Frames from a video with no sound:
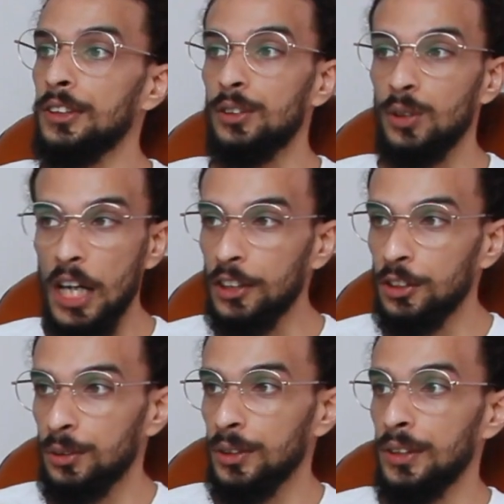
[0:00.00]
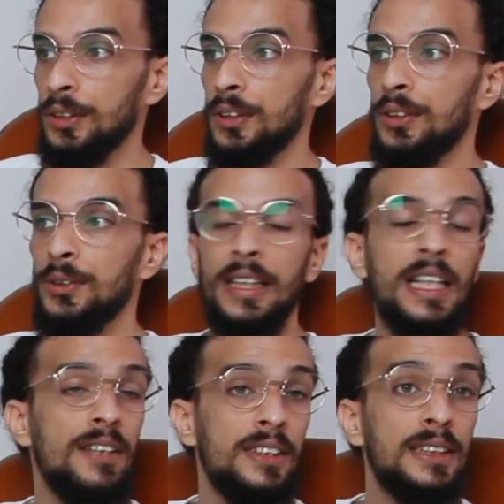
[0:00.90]
structural, or
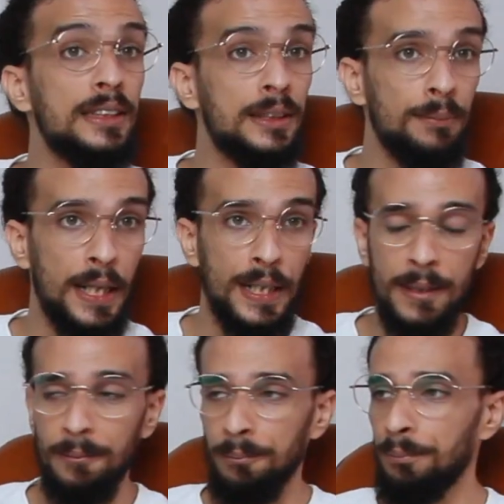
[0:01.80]
even systematic,